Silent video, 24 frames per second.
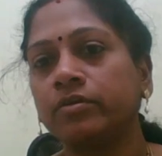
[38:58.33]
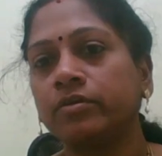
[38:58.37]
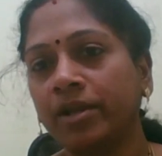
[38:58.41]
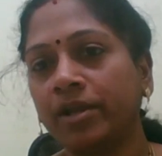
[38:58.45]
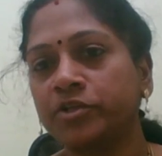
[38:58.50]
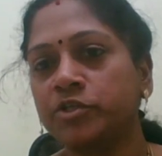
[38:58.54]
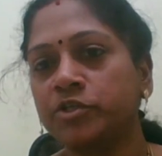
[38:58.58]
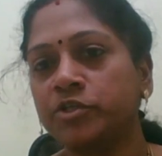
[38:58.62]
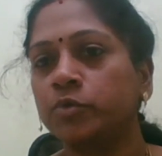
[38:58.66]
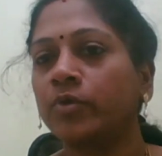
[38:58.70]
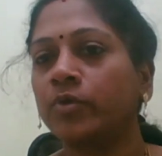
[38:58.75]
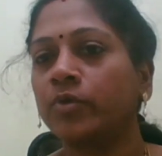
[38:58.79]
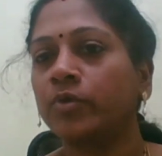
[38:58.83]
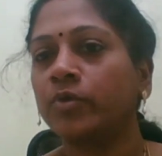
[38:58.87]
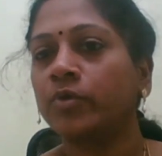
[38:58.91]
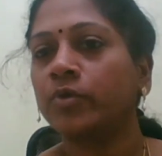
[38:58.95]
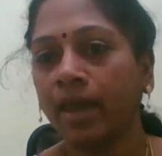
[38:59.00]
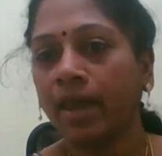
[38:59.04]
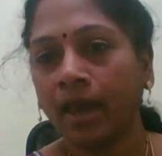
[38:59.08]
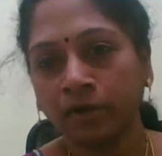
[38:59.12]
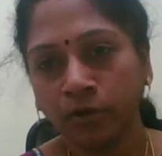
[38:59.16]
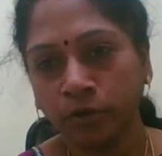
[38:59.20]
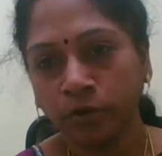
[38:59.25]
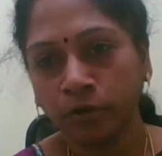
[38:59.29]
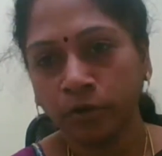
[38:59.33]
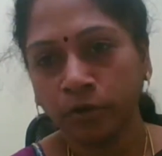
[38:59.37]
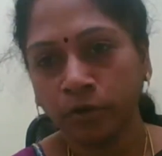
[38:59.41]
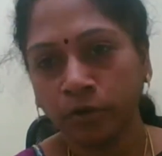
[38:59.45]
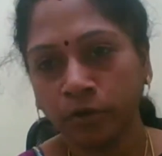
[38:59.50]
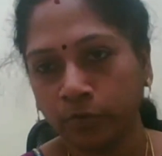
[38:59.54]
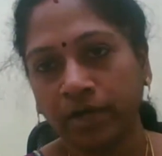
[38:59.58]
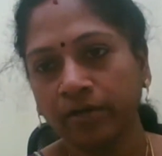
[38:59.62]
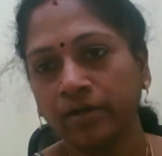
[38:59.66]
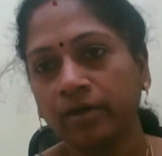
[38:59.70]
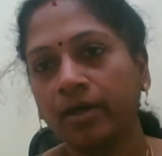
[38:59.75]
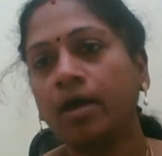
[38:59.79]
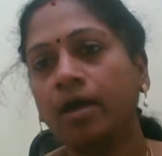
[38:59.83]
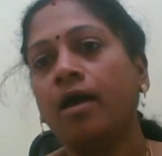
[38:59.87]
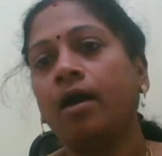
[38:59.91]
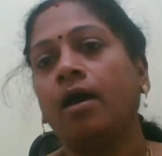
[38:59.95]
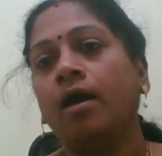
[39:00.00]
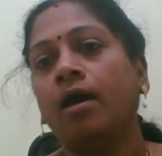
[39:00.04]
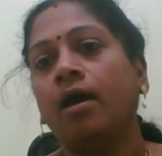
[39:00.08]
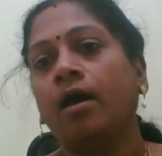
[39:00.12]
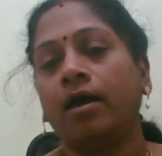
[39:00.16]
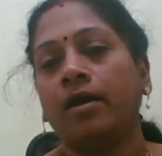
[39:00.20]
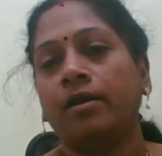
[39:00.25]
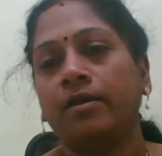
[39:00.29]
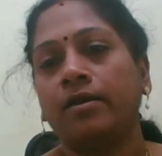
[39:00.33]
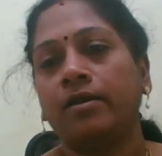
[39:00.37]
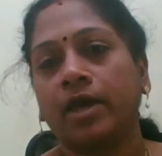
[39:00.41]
normal blood sugar can donate,